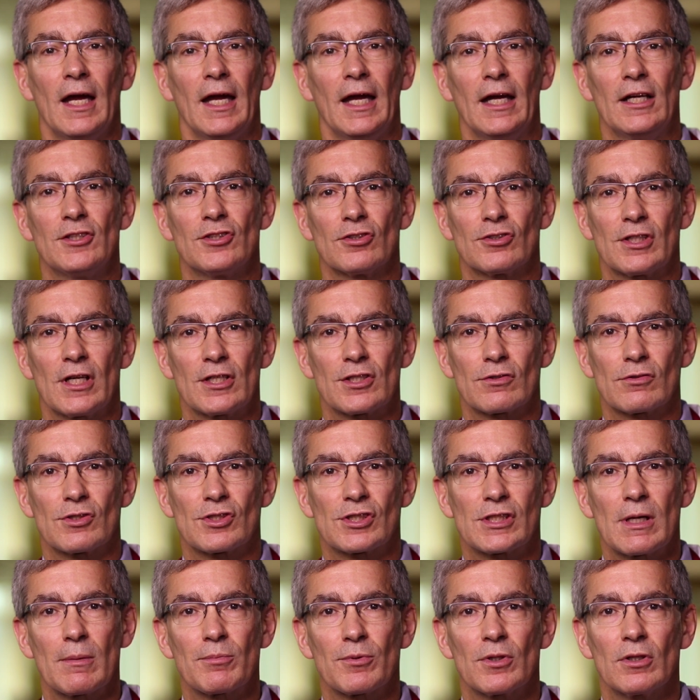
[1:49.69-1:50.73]
angiotensin
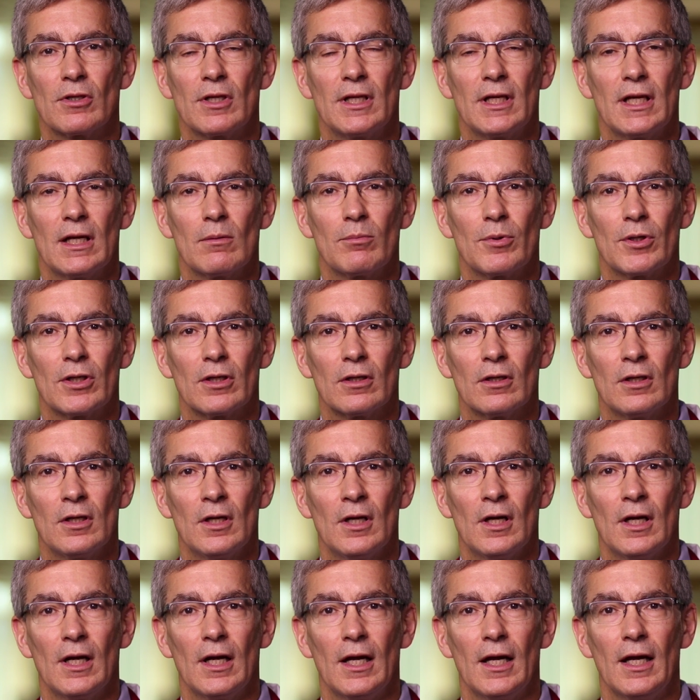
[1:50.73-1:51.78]
receptor inhibitor
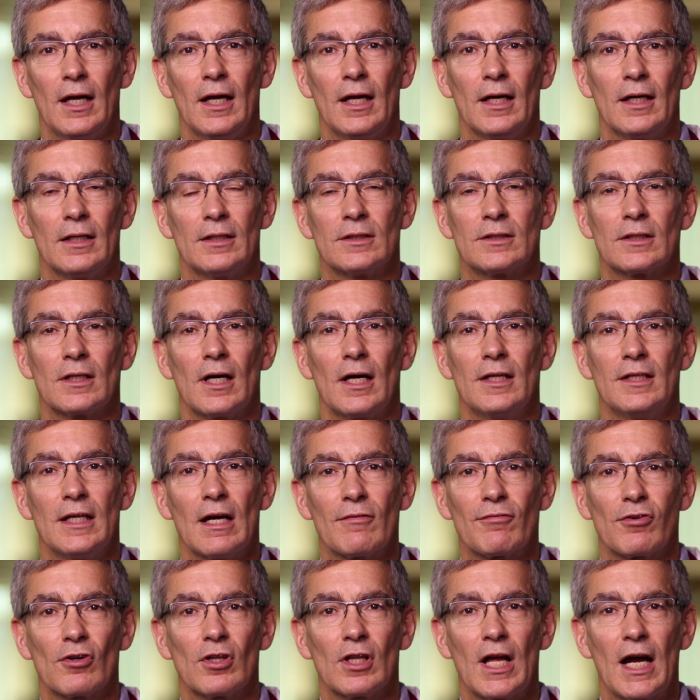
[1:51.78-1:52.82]
and a
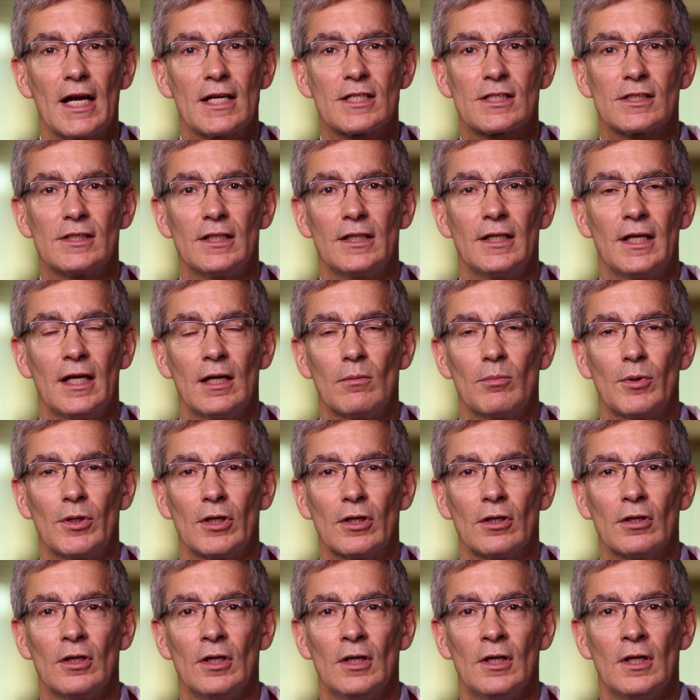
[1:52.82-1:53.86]
nephrolysin
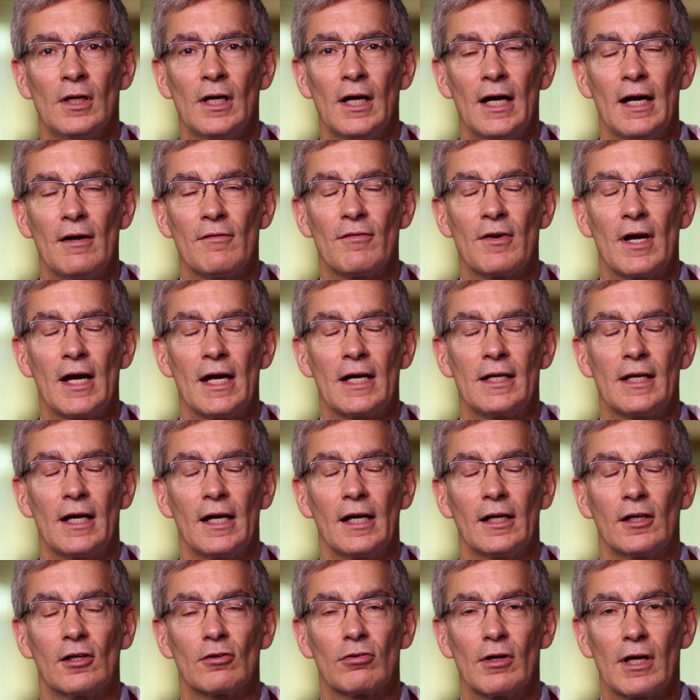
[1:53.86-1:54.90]
inhibitor, have had
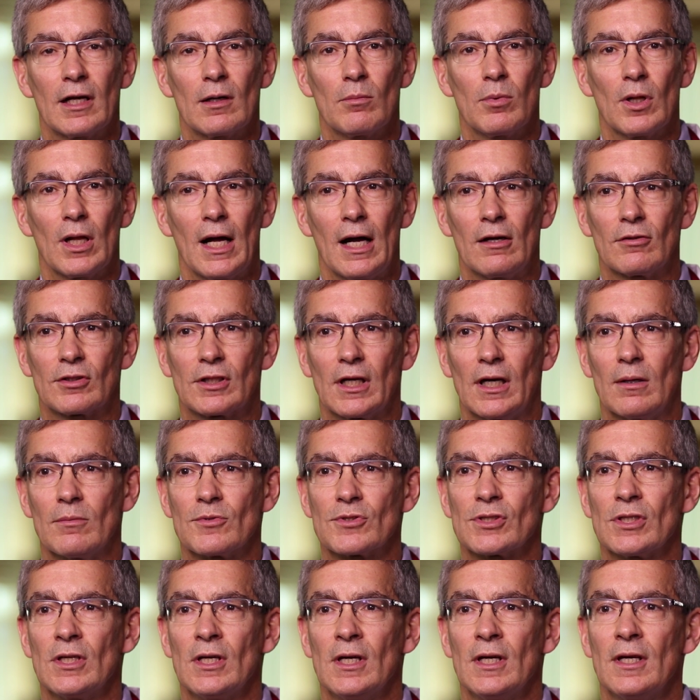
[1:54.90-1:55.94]
incredible
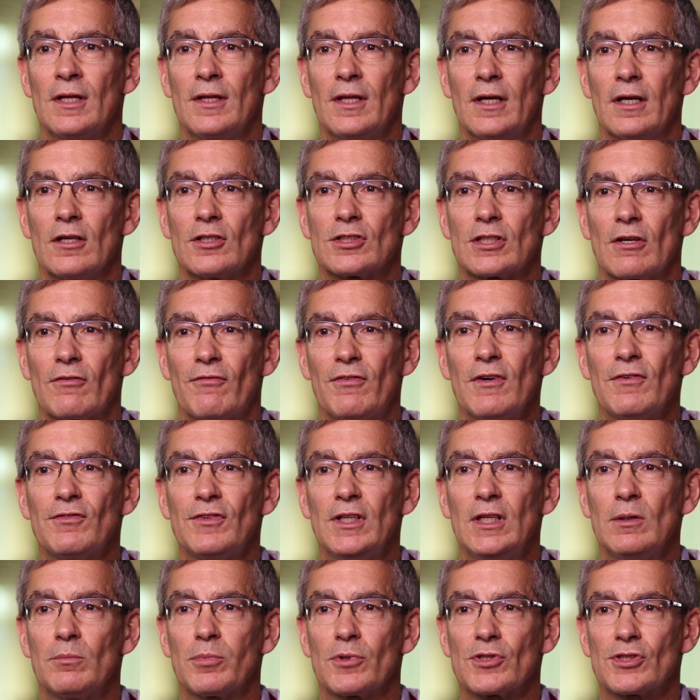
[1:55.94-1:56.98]
outcomes. There's a
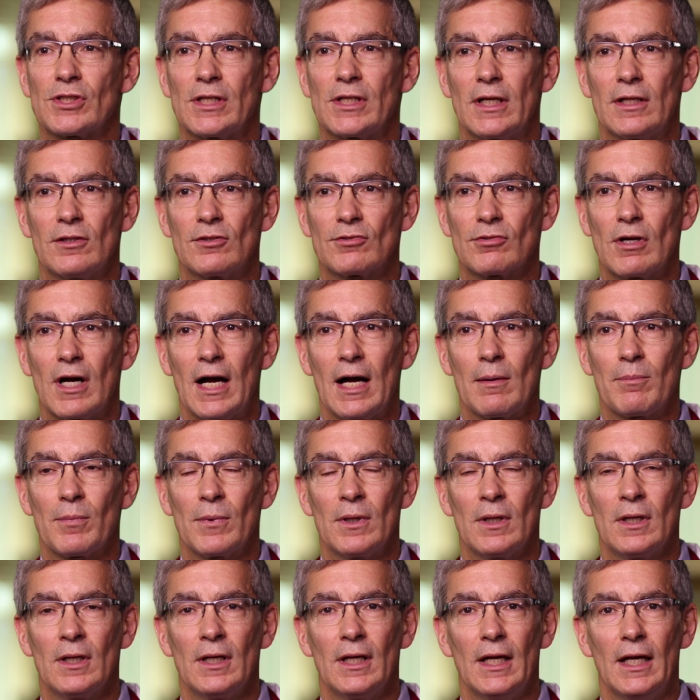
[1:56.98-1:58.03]
15% drop
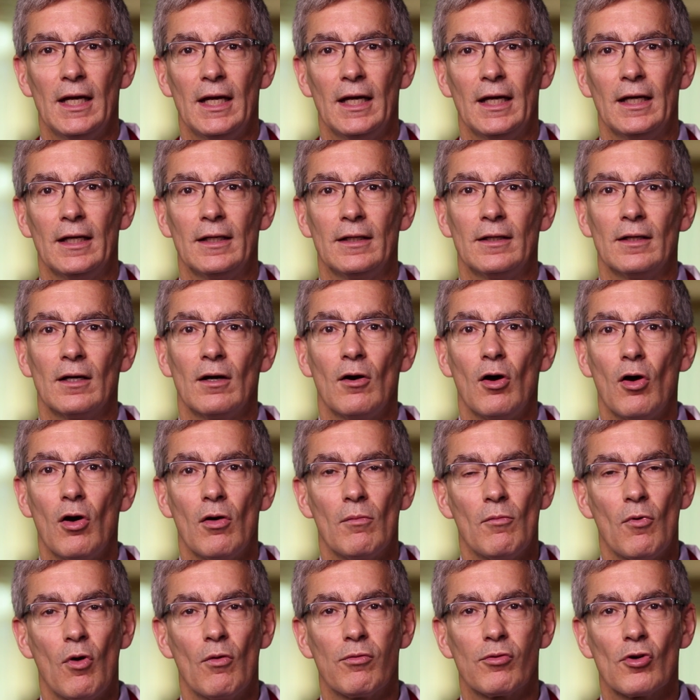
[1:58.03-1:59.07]
in
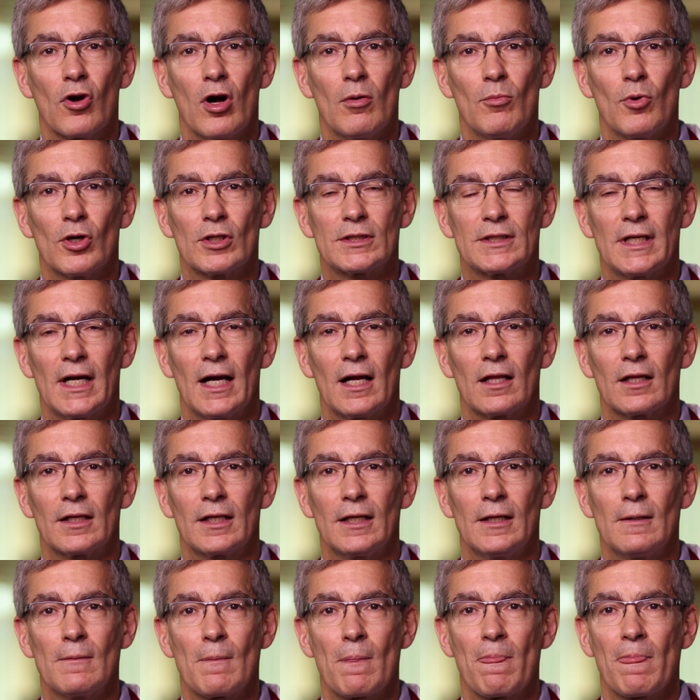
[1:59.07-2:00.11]
overall
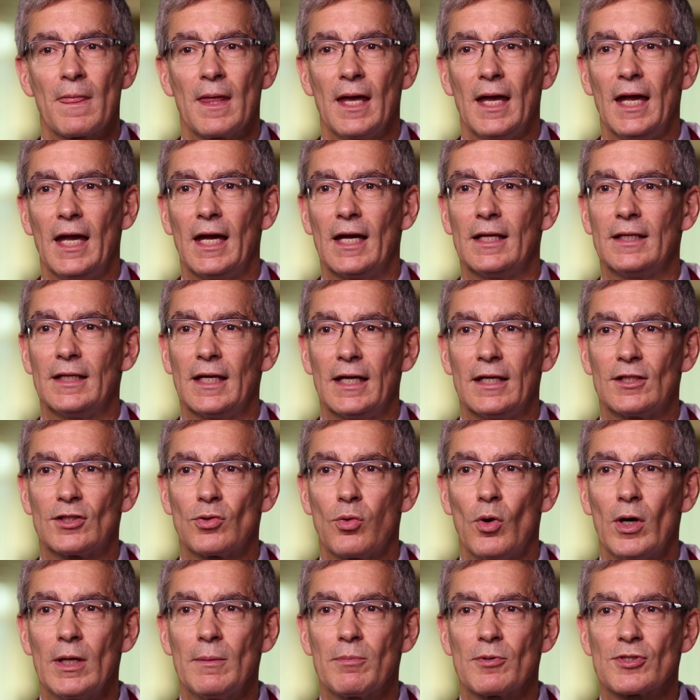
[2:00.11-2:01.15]
mortality and a
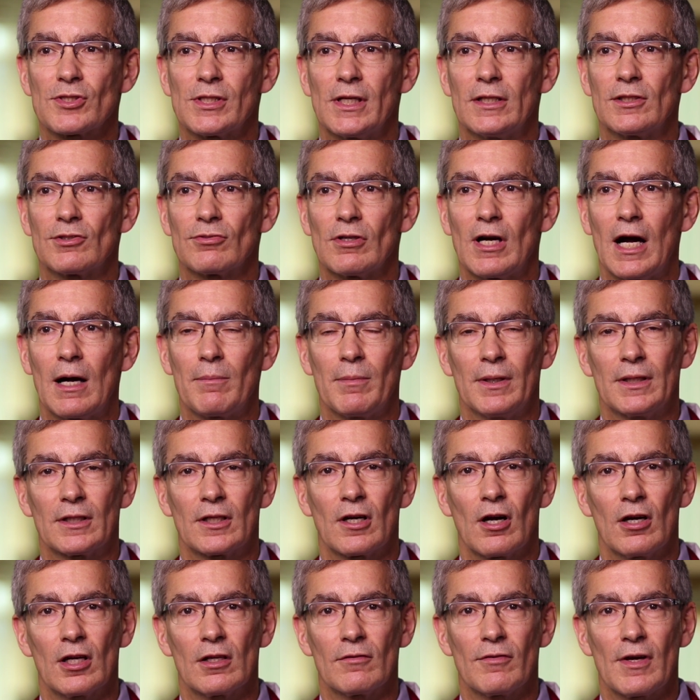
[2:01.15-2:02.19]
20% drop in
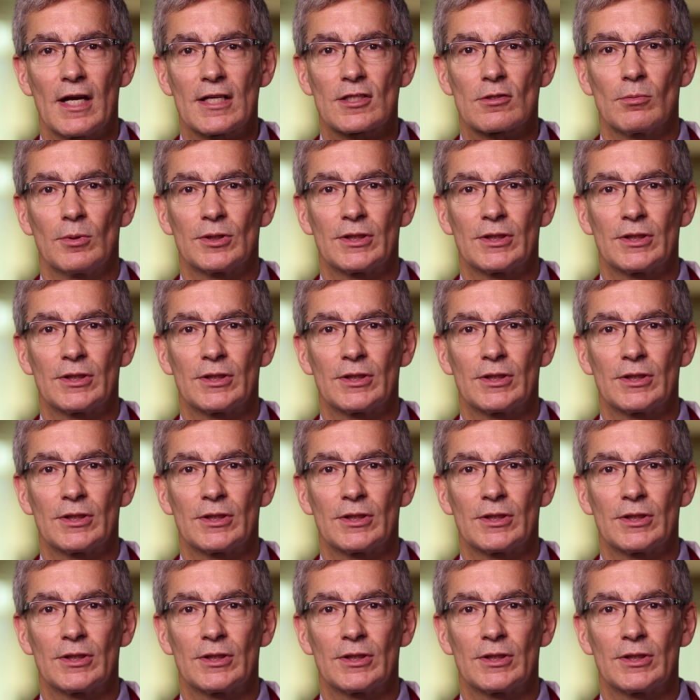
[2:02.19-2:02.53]
cardiovascular